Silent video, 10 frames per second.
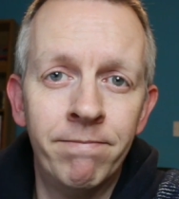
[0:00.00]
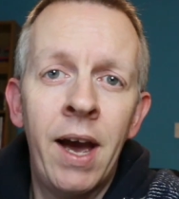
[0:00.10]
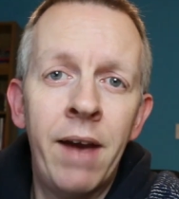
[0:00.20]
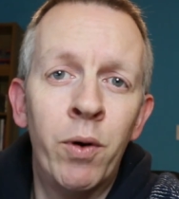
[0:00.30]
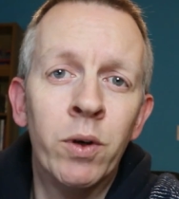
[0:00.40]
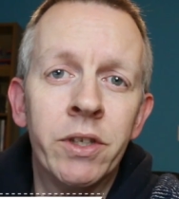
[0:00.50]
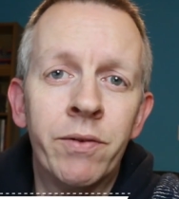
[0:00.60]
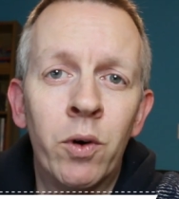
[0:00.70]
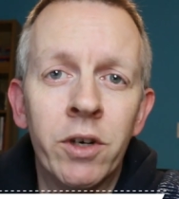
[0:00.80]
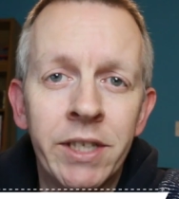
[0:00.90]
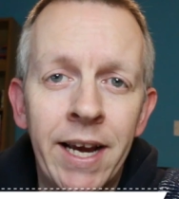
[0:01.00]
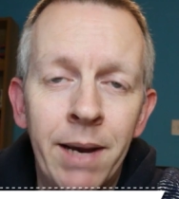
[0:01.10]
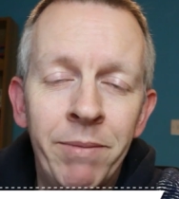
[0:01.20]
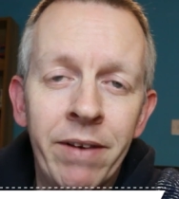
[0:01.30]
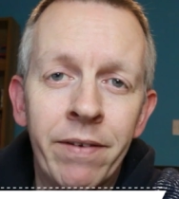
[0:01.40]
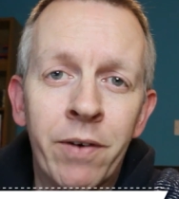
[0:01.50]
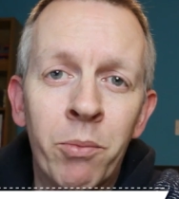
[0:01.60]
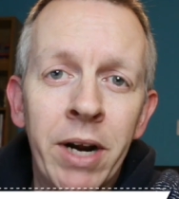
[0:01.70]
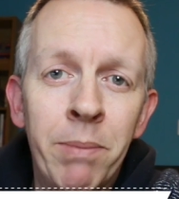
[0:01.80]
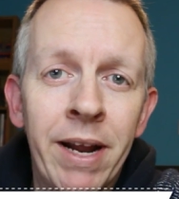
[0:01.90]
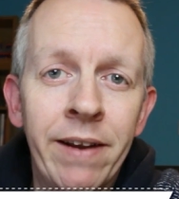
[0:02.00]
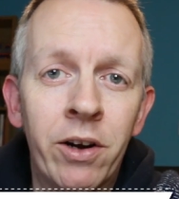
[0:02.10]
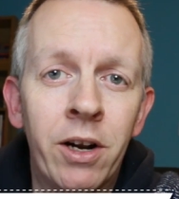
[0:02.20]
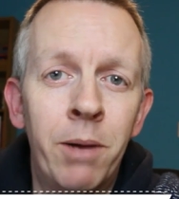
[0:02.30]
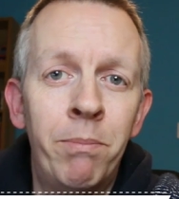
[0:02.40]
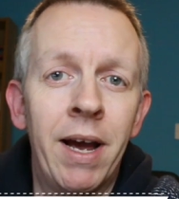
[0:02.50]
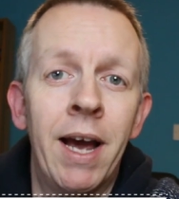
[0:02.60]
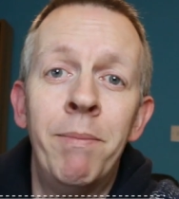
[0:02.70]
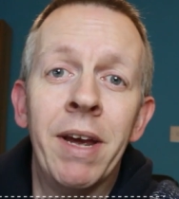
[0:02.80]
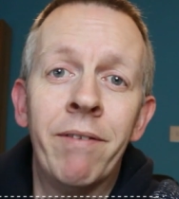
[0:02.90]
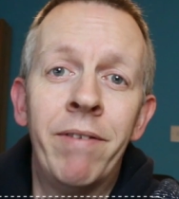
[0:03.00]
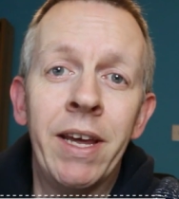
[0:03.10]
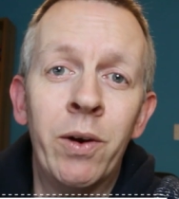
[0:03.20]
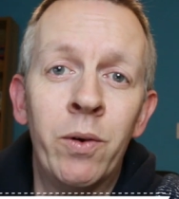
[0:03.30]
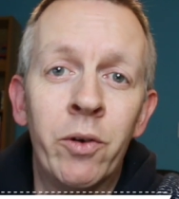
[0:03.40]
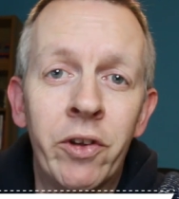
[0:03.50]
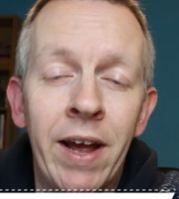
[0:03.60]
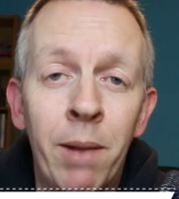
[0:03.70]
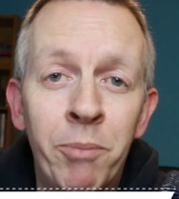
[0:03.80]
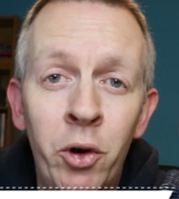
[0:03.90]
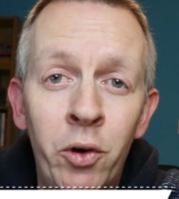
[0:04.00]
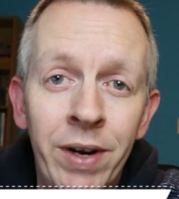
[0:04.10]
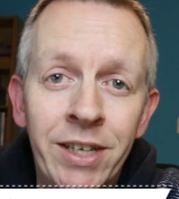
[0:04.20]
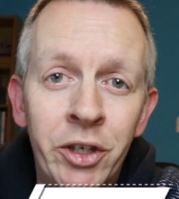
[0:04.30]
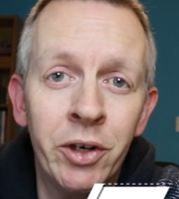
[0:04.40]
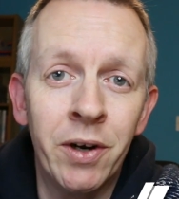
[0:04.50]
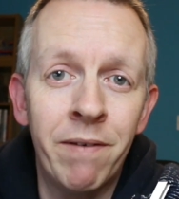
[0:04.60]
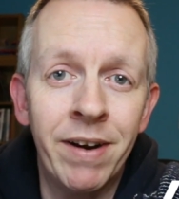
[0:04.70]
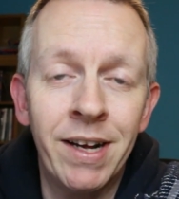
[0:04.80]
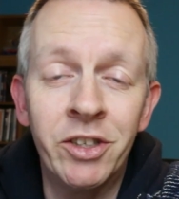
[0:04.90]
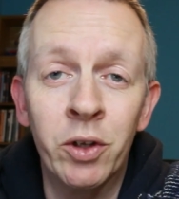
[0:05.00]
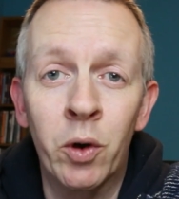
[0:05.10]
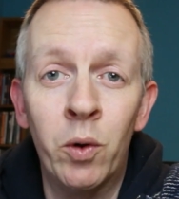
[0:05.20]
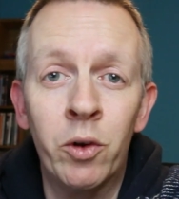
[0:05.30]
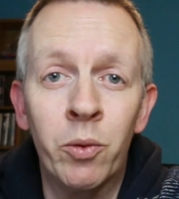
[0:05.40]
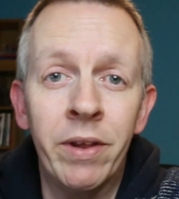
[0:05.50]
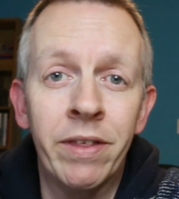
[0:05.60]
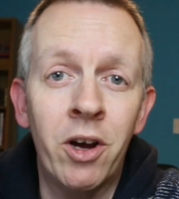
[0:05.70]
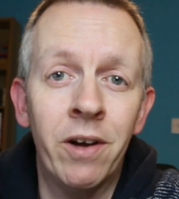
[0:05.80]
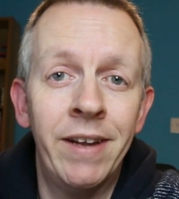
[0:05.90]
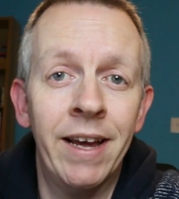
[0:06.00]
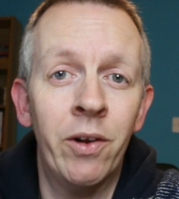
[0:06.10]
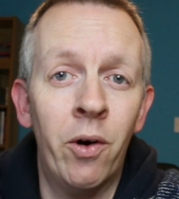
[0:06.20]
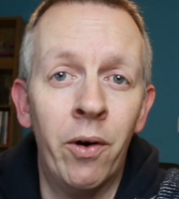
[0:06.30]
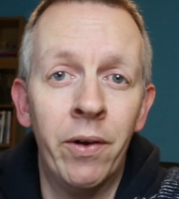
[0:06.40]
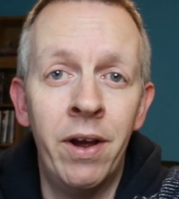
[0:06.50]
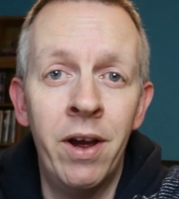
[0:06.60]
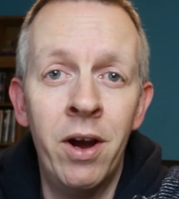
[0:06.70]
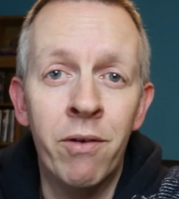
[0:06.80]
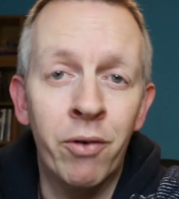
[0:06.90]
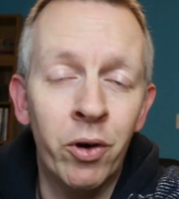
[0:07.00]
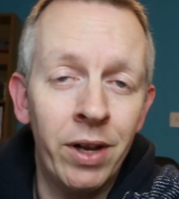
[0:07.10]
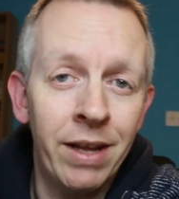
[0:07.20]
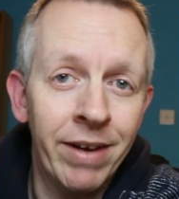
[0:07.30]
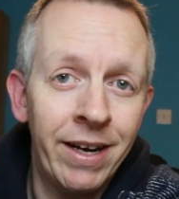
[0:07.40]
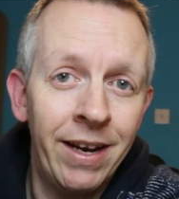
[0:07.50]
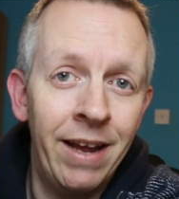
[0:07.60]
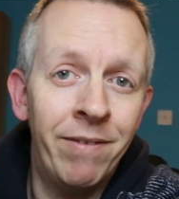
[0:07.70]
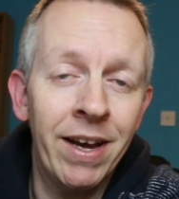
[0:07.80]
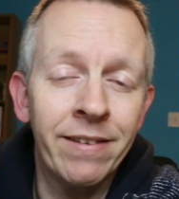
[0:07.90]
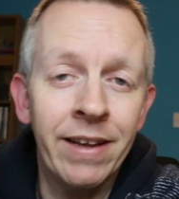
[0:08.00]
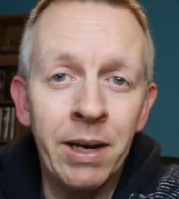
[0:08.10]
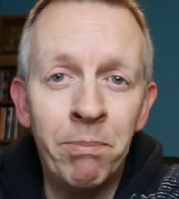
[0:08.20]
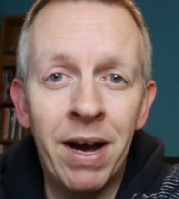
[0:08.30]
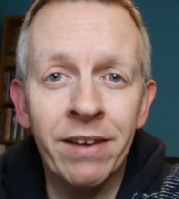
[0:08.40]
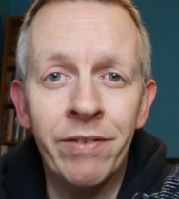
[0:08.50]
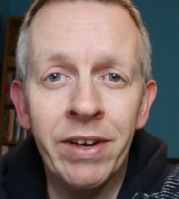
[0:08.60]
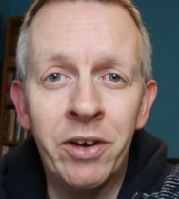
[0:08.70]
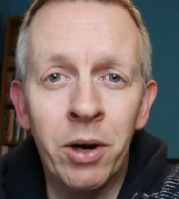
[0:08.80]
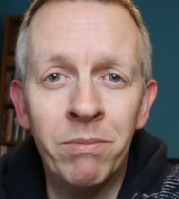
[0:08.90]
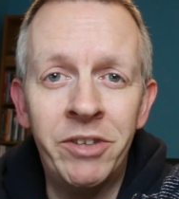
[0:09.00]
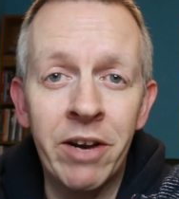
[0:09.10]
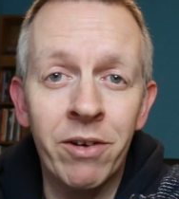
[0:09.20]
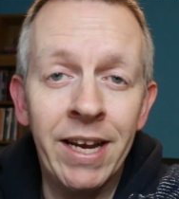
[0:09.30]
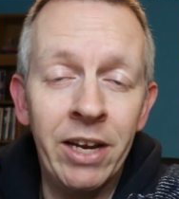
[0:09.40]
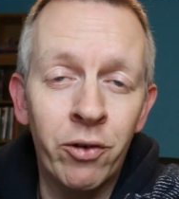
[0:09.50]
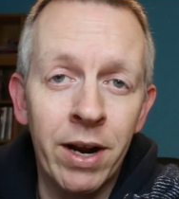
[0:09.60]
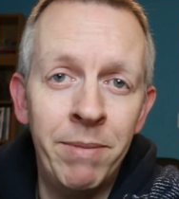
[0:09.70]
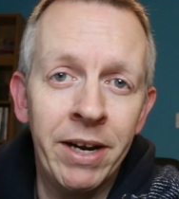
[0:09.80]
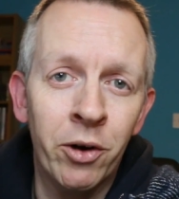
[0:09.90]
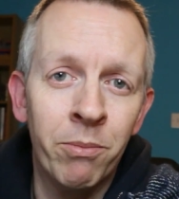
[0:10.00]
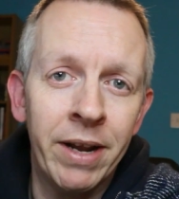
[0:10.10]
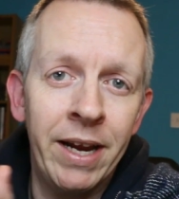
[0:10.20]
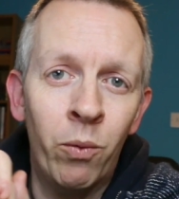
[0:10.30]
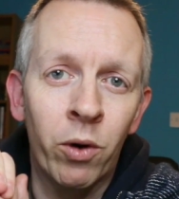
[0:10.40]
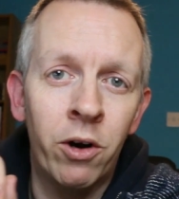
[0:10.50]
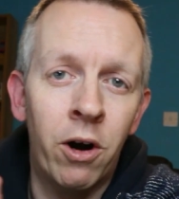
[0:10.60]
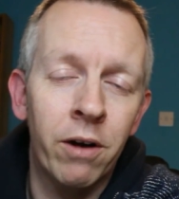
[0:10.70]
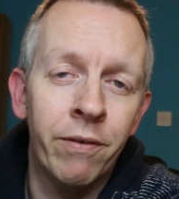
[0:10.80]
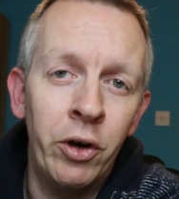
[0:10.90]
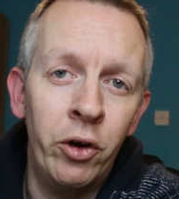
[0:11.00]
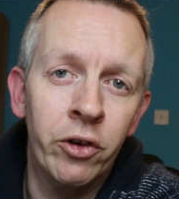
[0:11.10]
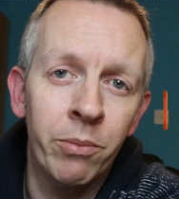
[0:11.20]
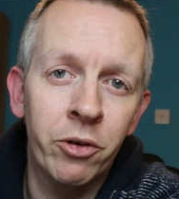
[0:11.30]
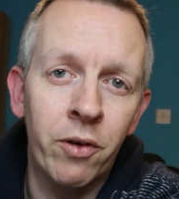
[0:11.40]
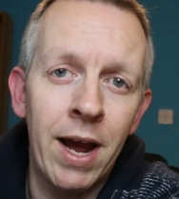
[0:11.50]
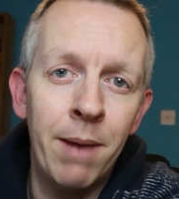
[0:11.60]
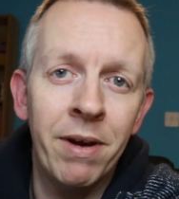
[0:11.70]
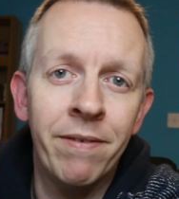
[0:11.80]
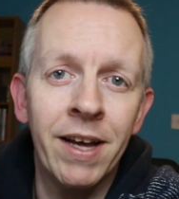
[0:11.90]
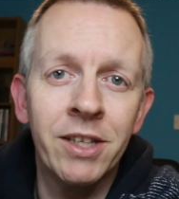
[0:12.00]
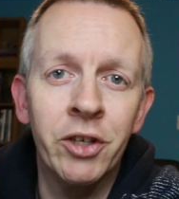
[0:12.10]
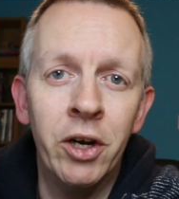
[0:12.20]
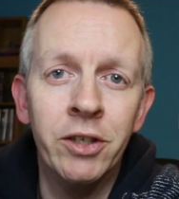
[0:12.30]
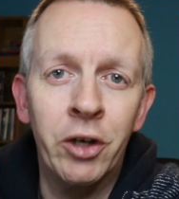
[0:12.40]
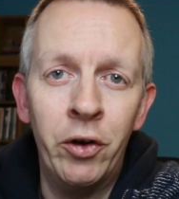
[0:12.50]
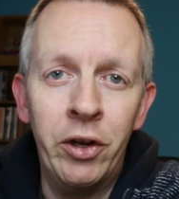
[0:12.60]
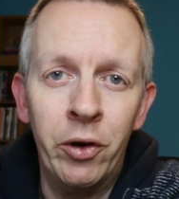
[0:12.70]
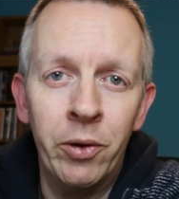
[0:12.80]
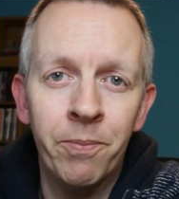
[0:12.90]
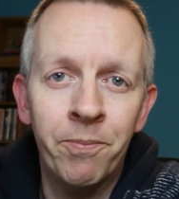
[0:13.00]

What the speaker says: Hi folks, of course I am David from prettypenny.club. I make videos to help you reach your financial goals with content on frugal living, investing, passive income, generally trying to make your money work harder for you. Subscribe if that sounds good to you.